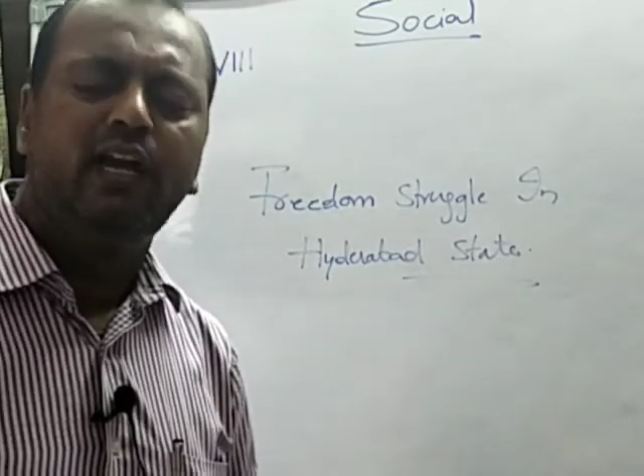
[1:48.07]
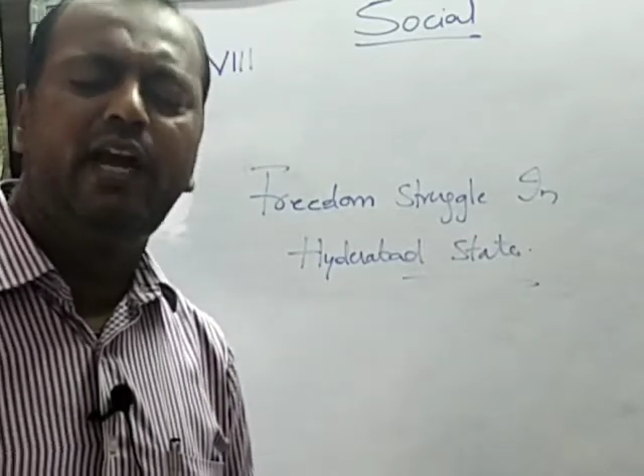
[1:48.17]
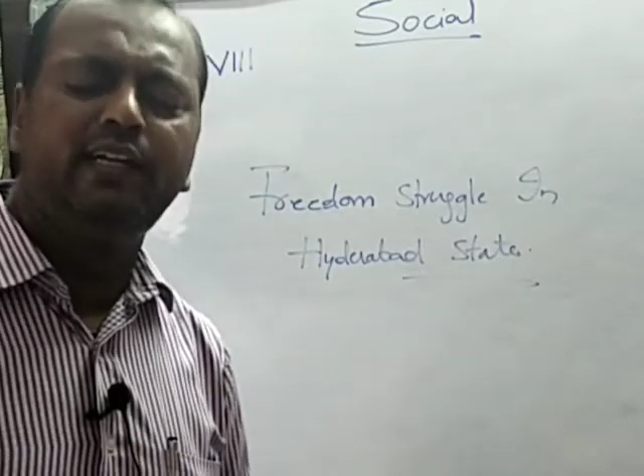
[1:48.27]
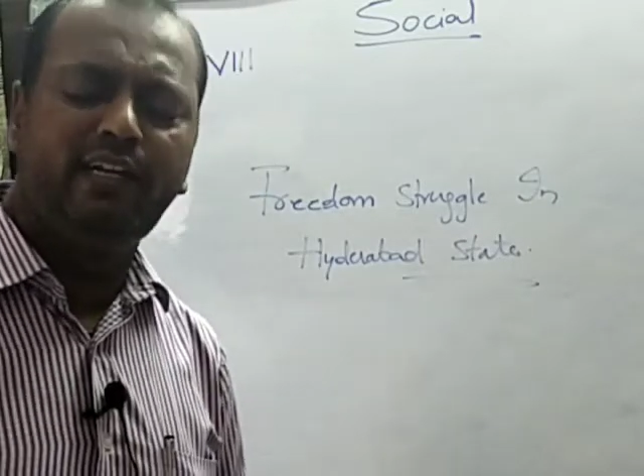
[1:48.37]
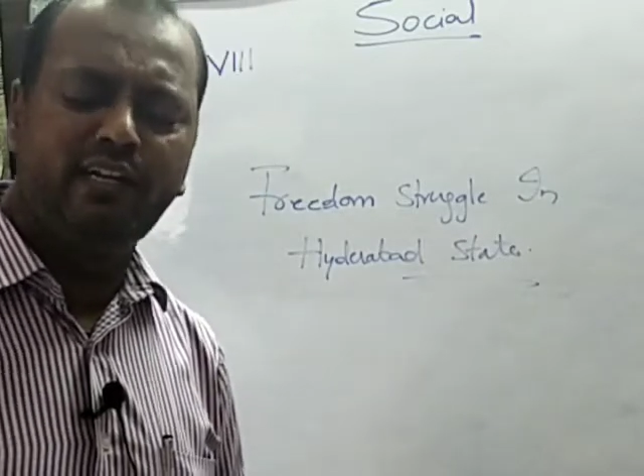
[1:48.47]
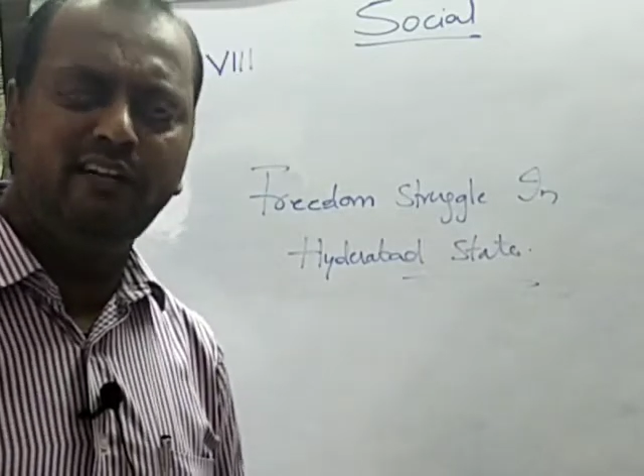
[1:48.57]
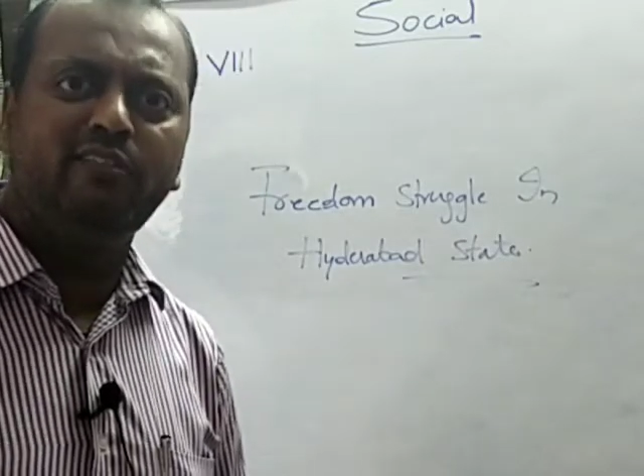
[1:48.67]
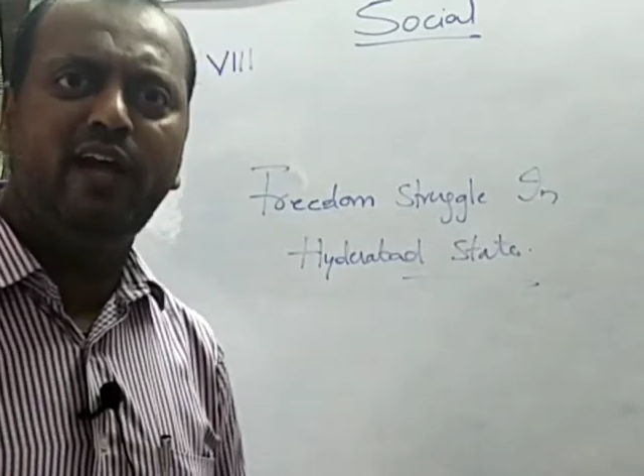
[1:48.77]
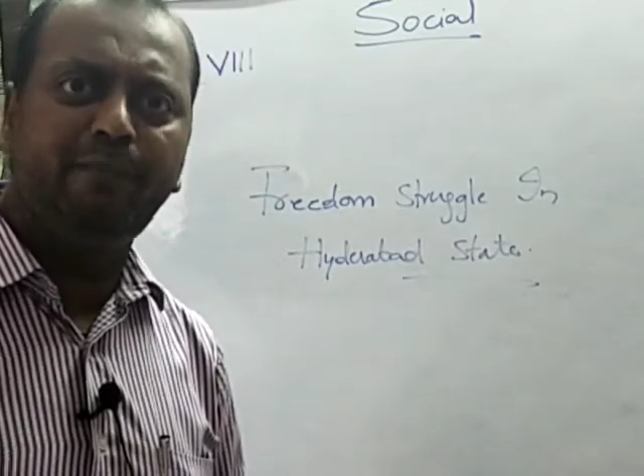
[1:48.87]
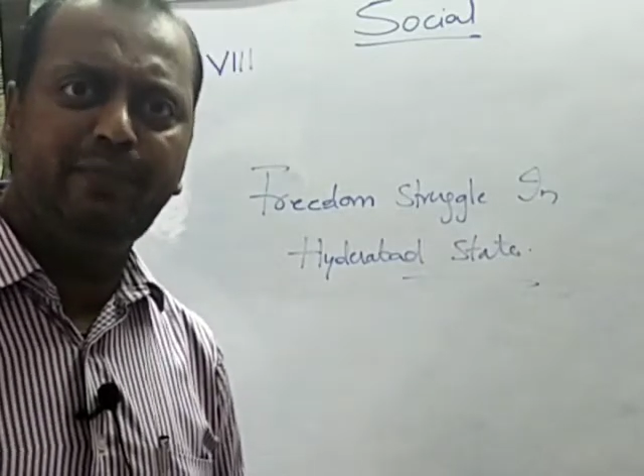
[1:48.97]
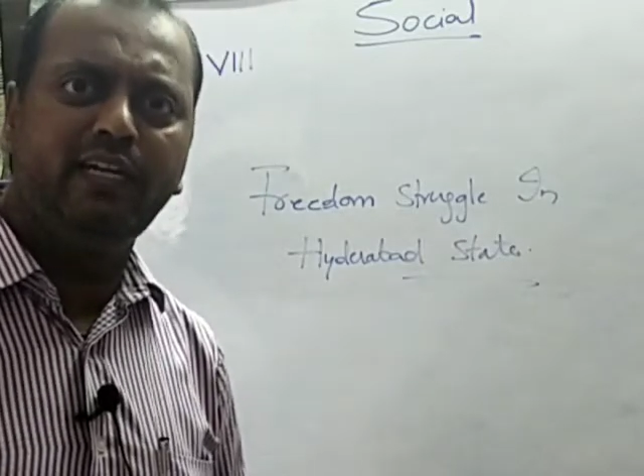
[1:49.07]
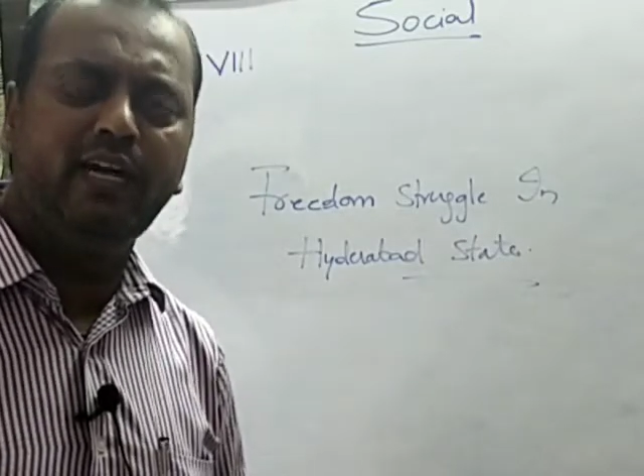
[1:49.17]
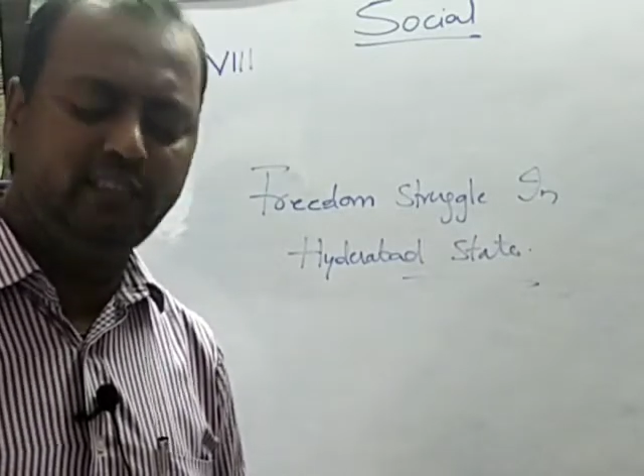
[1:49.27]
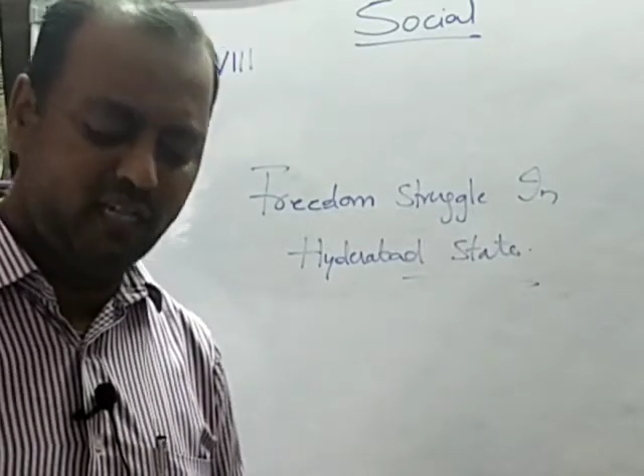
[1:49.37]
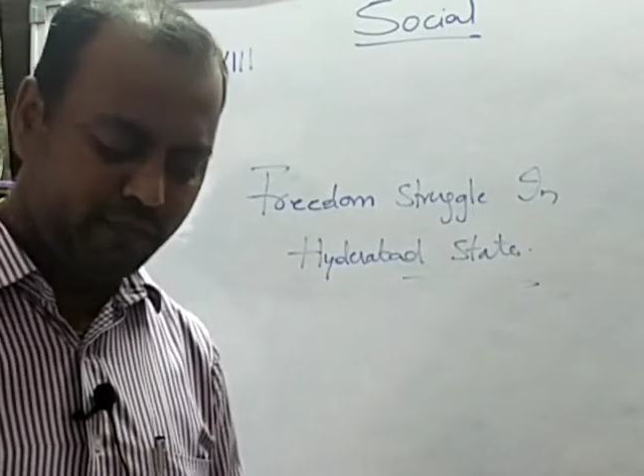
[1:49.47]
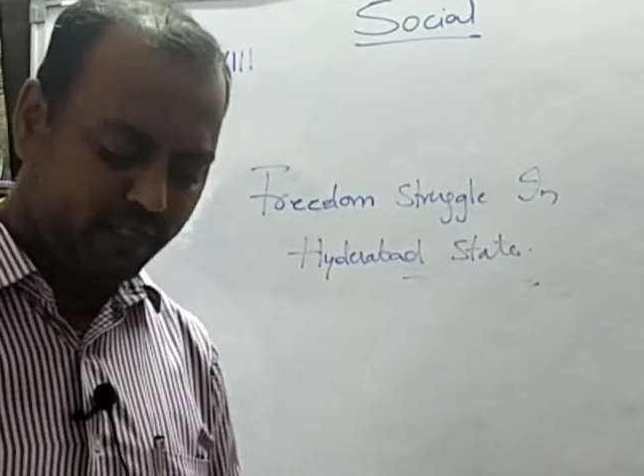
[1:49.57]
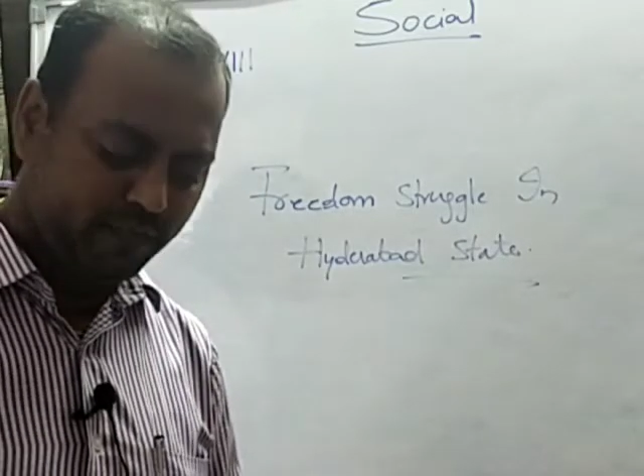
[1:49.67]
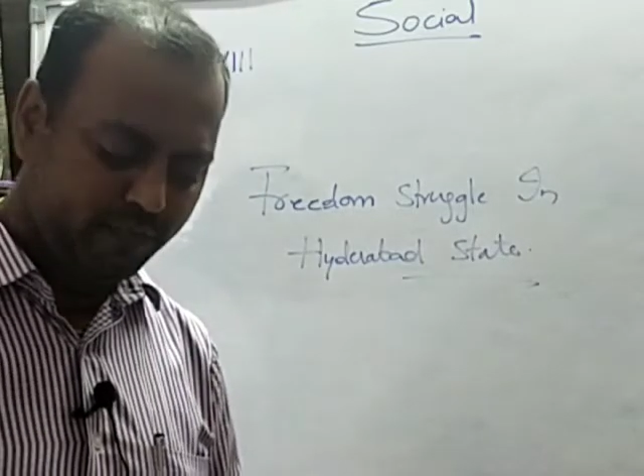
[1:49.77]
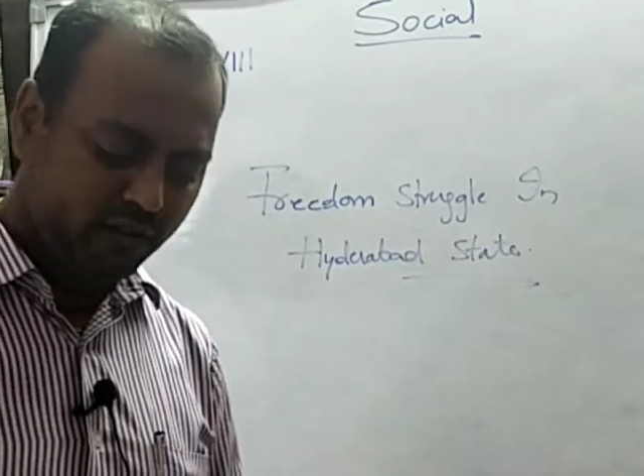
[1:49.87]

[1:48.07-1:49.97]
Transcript: and that also happened in Hyderabad.